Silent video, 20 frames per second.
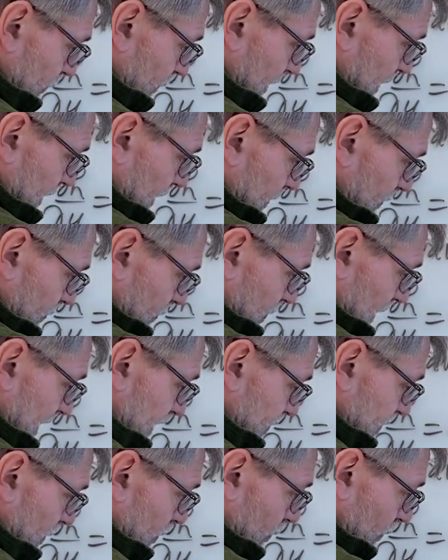We can
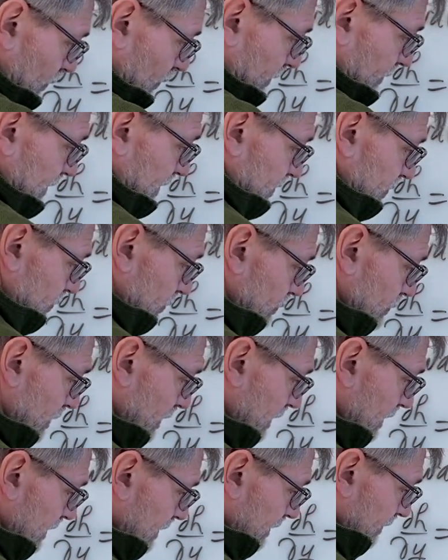interchange the order of these two
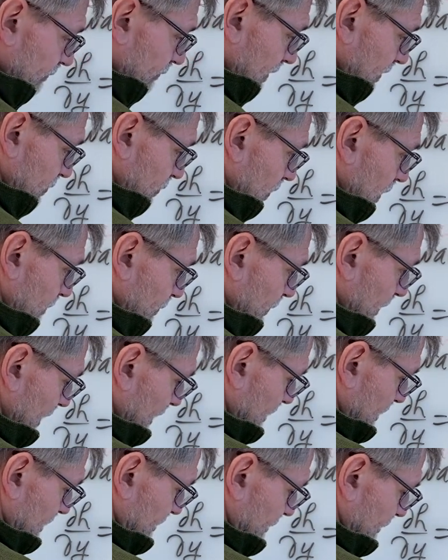differential operators. I
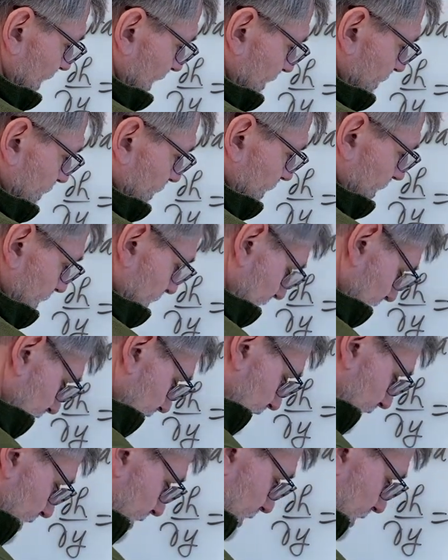could have factored it to get